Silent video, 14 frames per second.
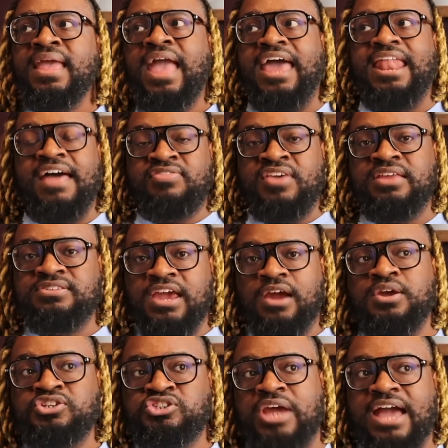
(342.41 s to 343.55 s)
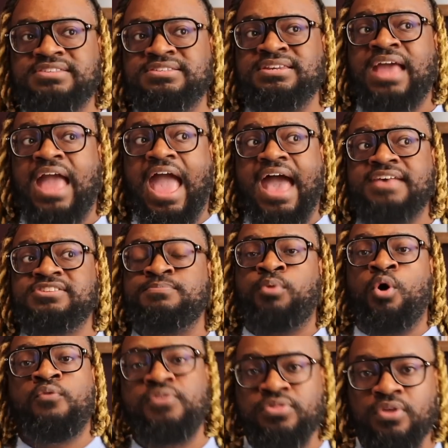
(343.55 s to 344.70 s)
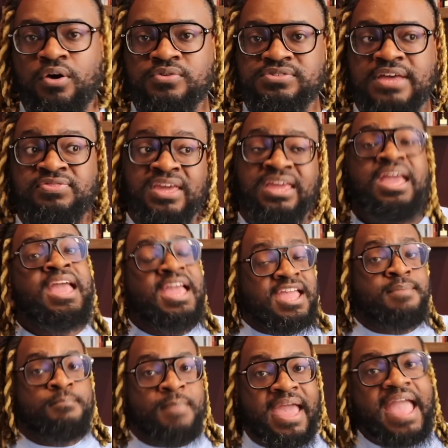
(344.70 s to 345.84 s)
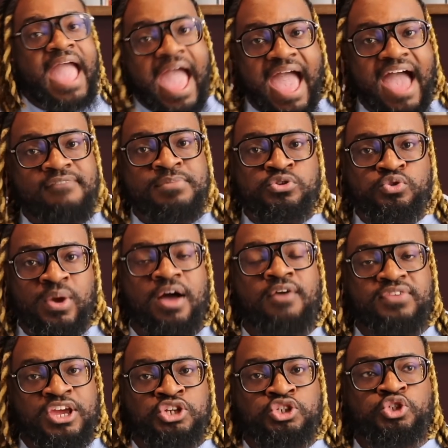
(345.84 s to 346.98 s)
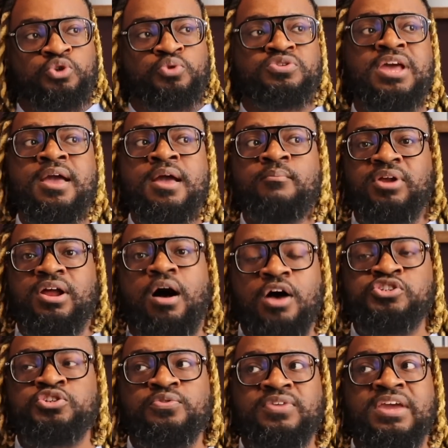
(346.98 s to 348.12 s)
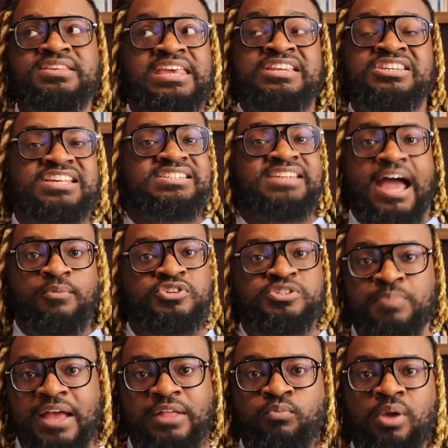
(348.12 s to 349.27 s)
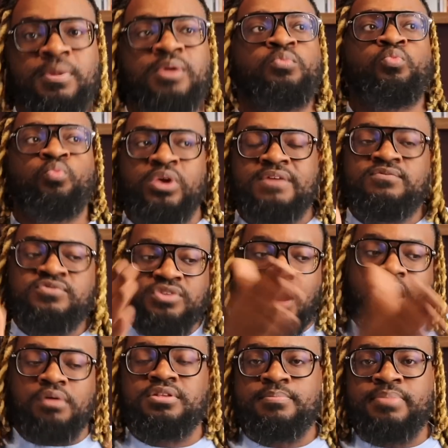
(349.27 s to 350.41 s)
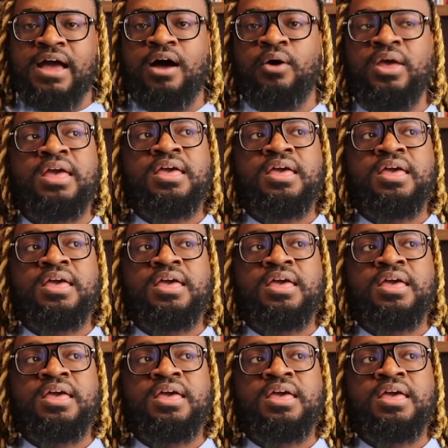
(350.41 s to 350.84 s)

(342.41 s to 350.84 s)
And I think Darius Jackson has both of those. I think he may have mental health issues, but I also think he does not respect women. We talked about